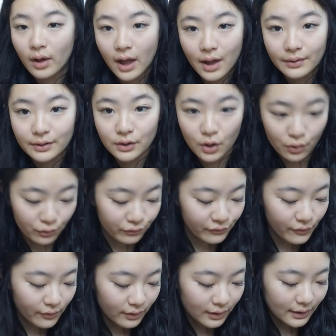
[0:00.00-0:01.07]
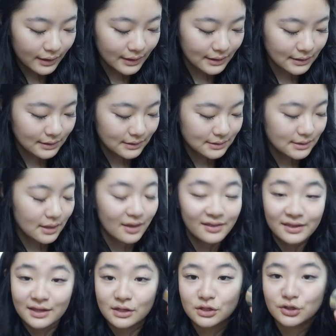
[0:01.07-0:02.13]
What I would go for is
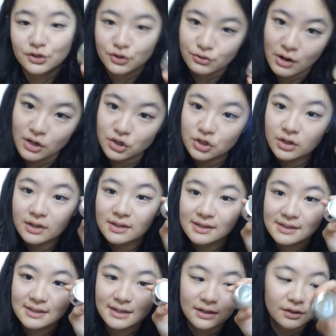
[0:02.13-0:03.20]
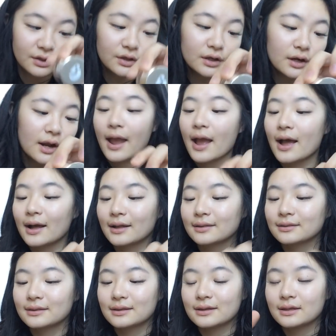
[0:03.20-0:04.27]
the Stretch Concealer
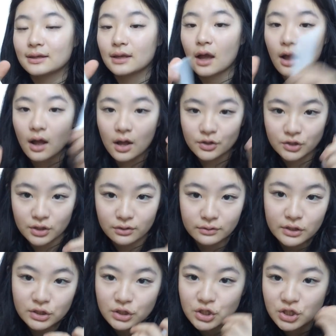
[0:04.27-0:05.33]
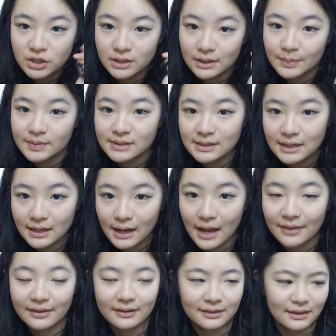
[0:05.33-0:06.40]
and the Generation G lipstick.
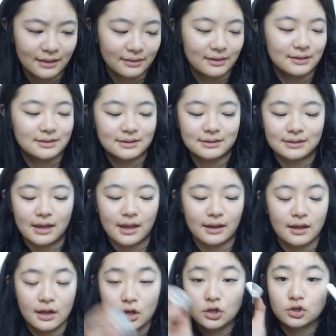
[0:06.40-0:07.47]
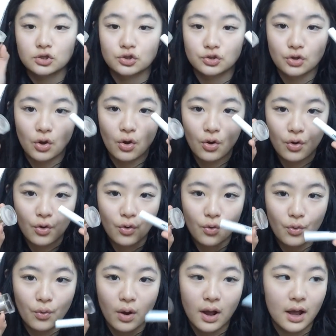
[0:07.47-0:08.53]
I think that this is like
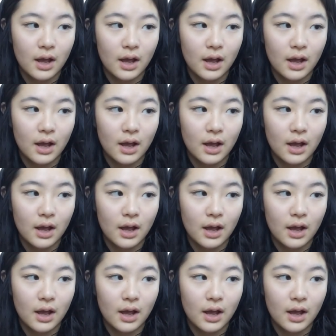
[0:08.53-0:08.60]
so